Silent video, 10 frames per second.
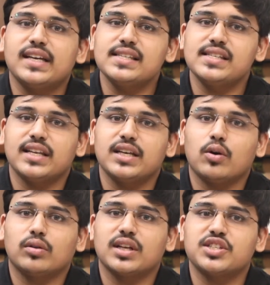easily
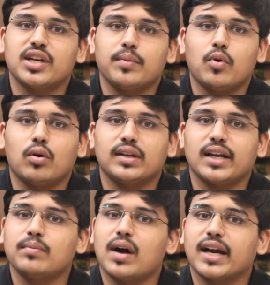on the GeM
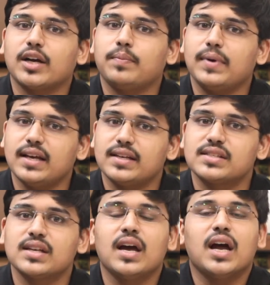online marketplace